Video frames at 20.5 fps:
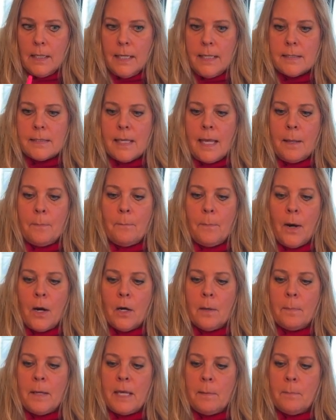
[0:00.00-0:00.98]
It's a
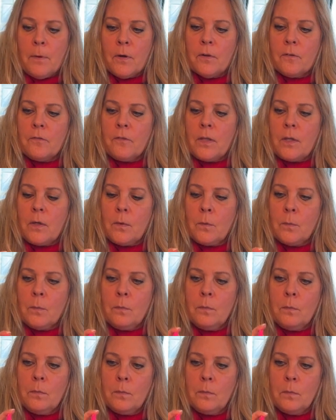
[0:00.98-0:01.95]
Barbie
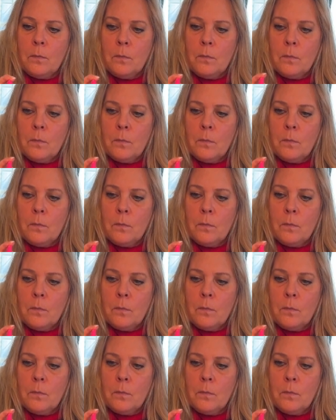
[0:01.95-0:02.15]
perfume.